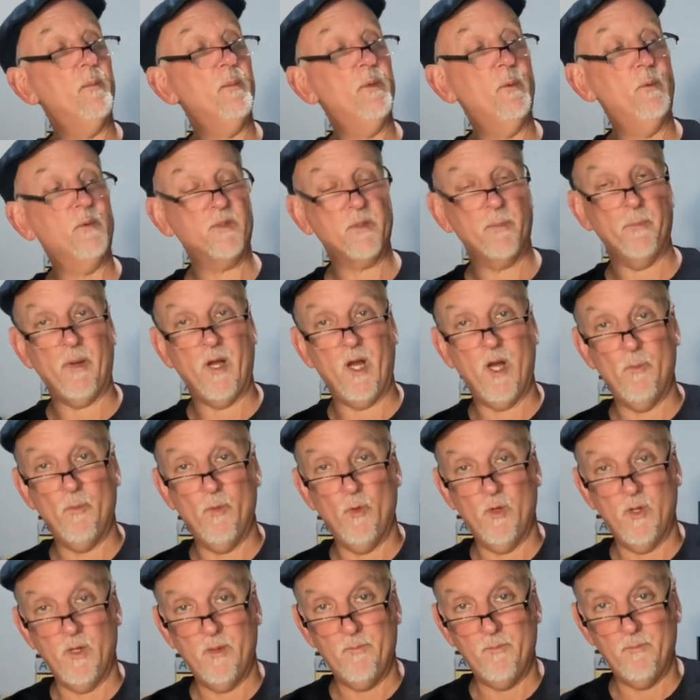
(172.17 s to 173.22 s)
It was a
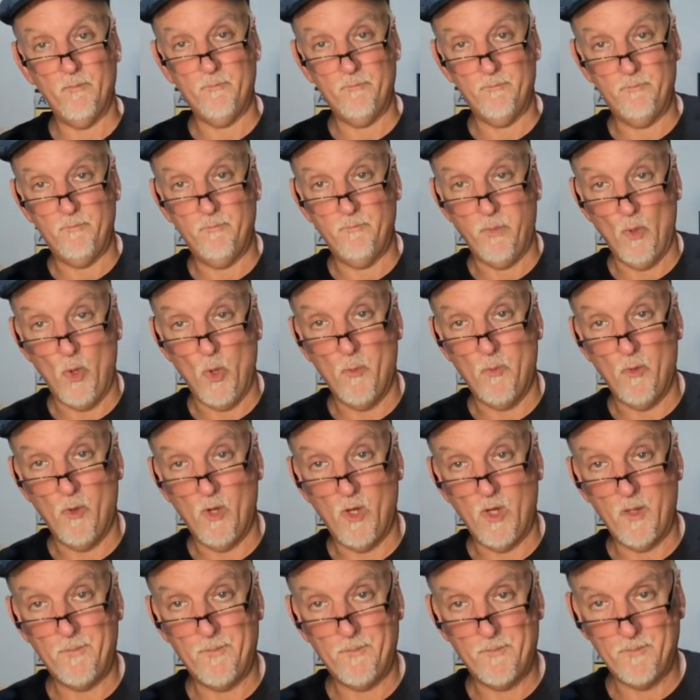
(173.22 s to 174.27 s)
Bowmore
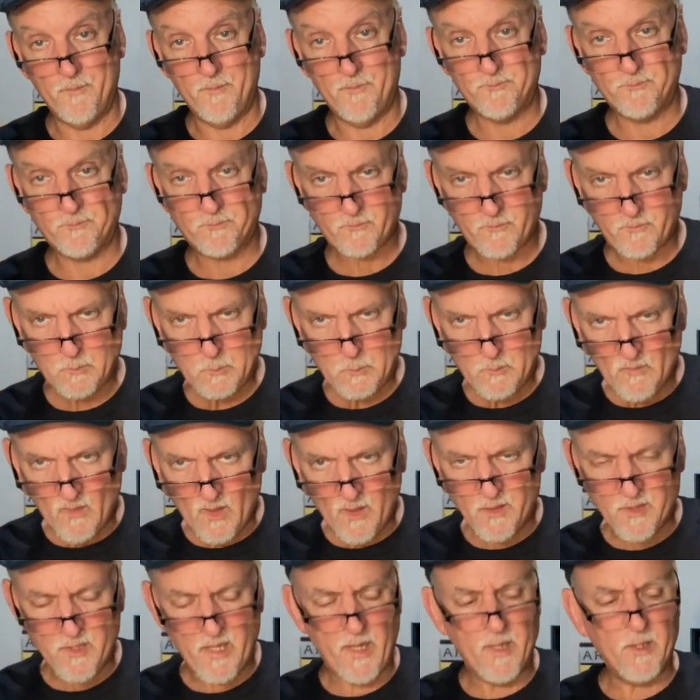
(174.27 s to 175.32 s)
Bowmore
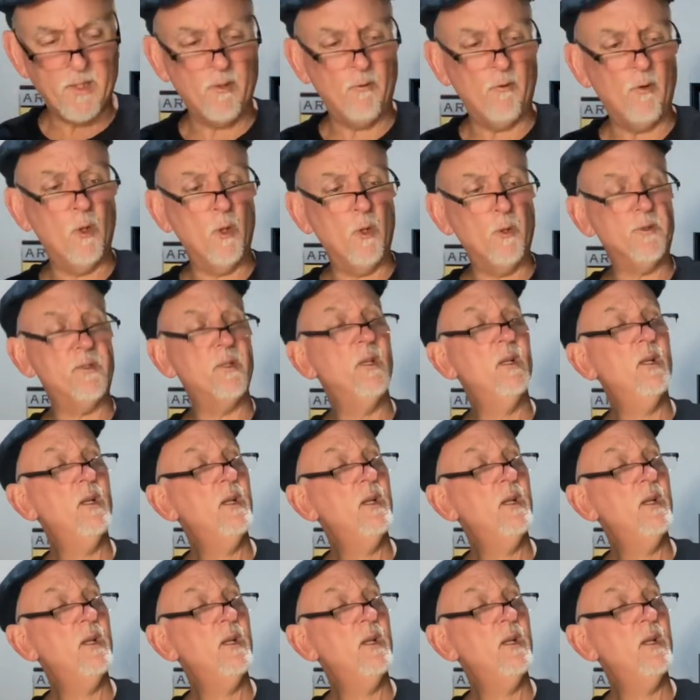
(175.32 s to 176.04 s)
ten year old.